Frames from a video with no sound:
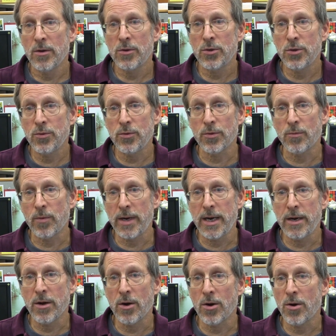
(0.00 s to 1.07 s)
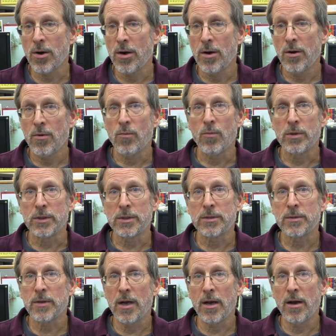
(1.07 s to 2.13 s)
to the reader was